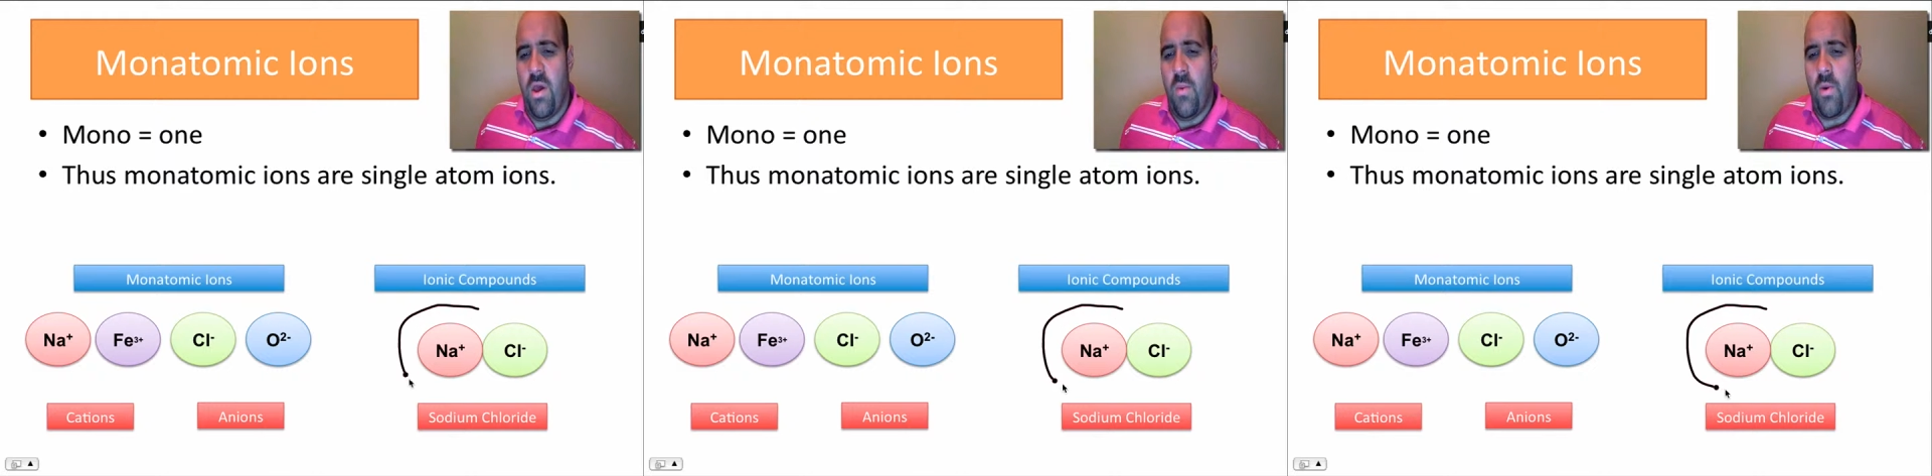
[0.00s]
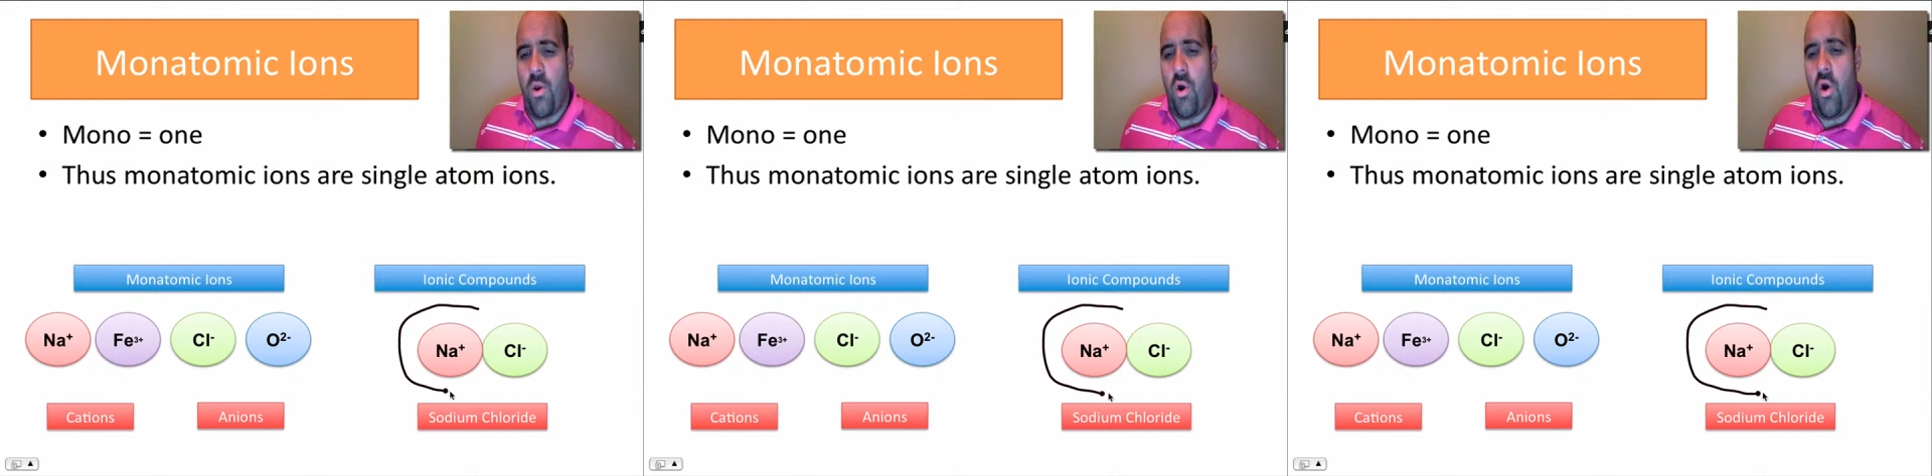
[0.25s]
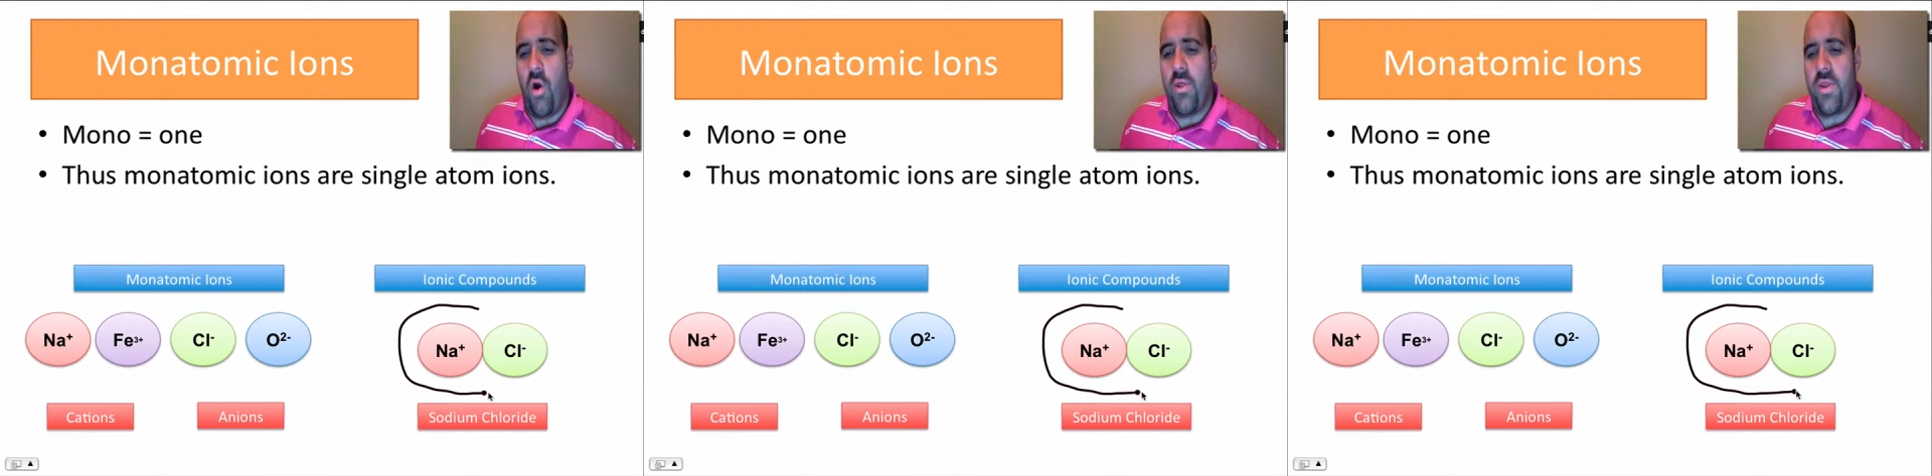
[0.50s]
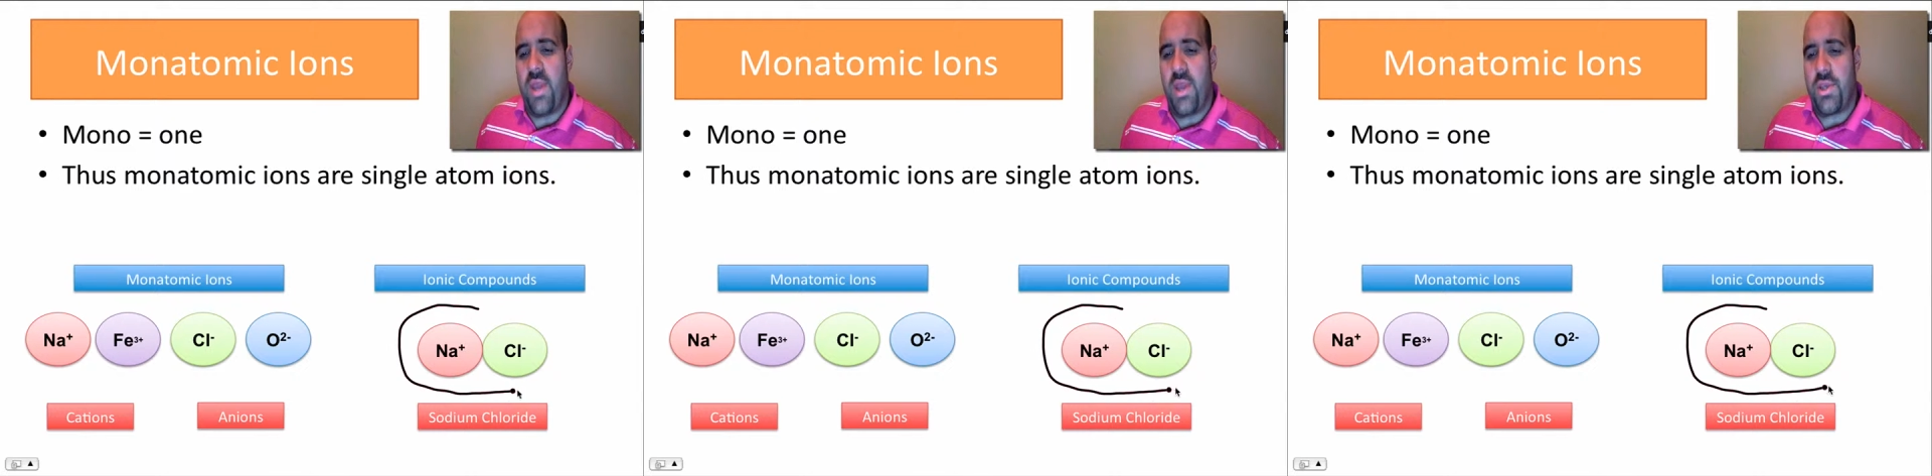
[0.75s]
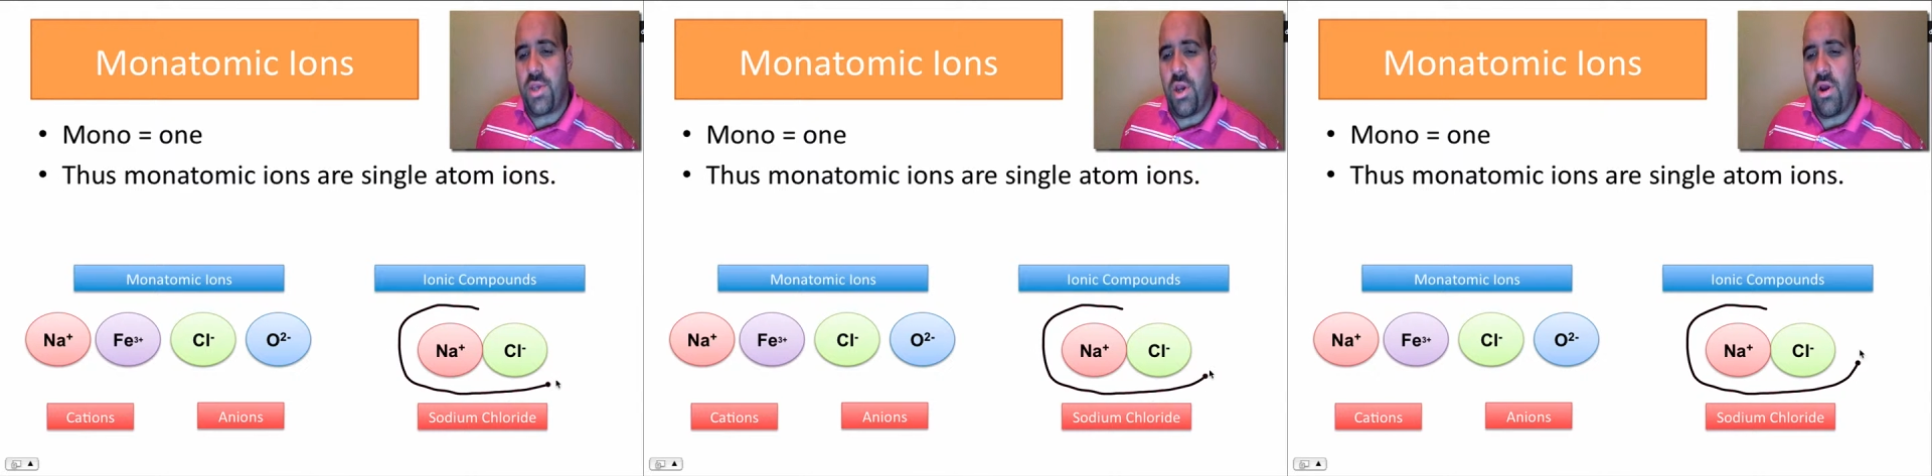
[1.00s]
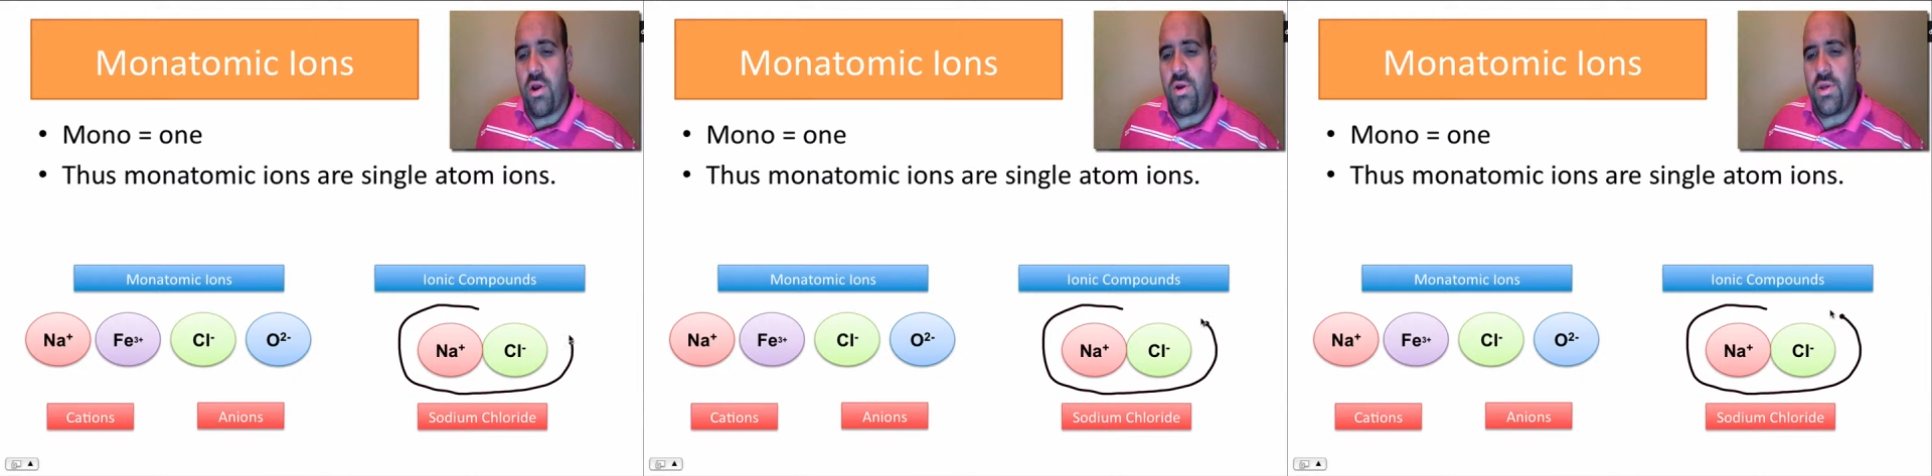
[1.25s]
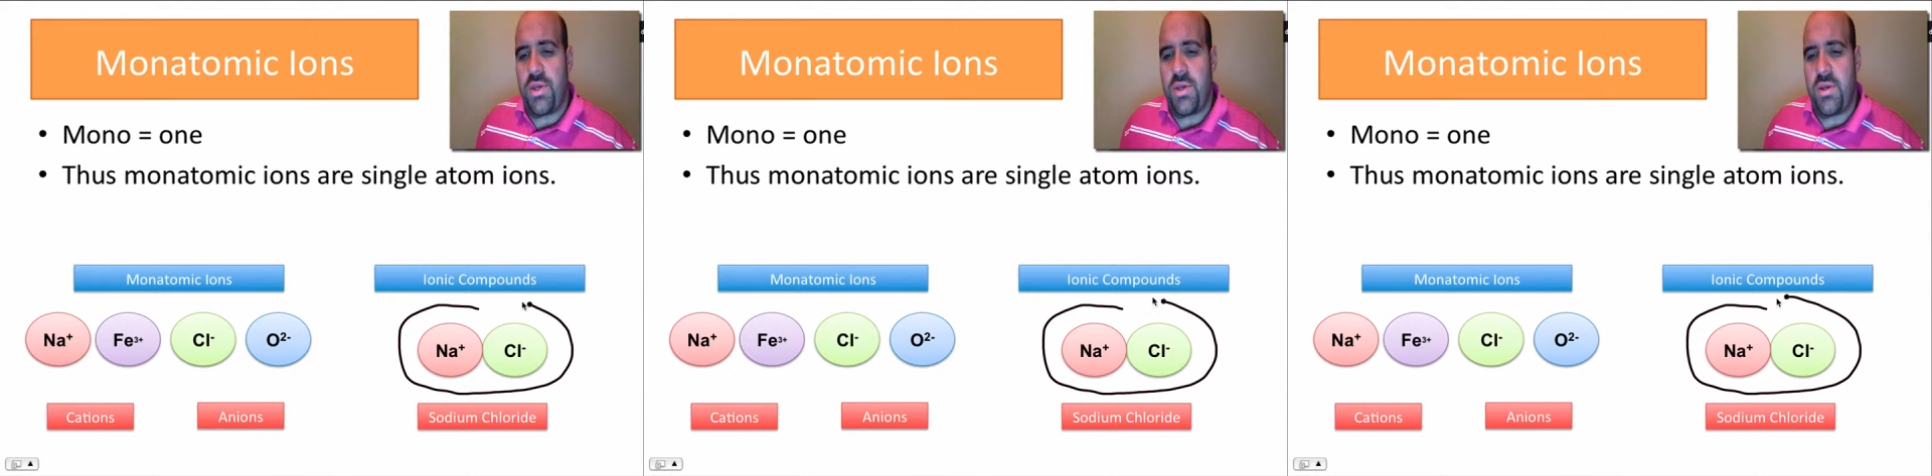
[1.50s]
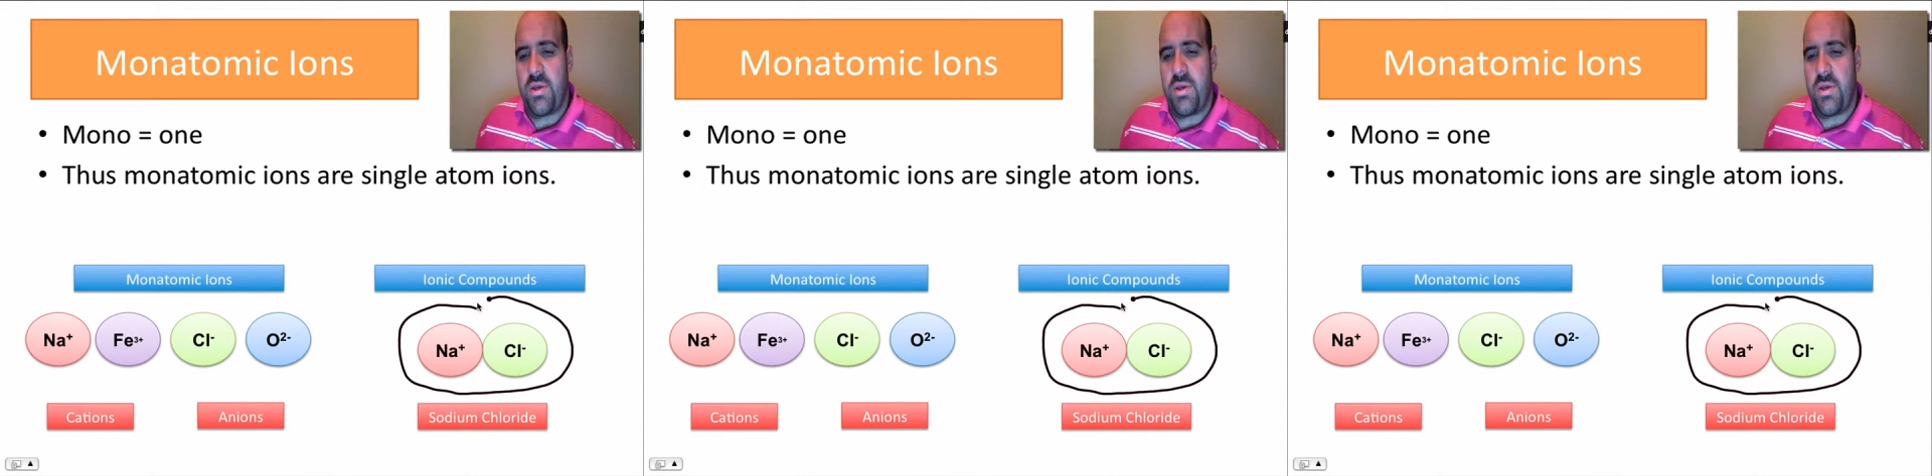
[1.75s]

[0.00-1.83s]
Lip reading: where all the net charge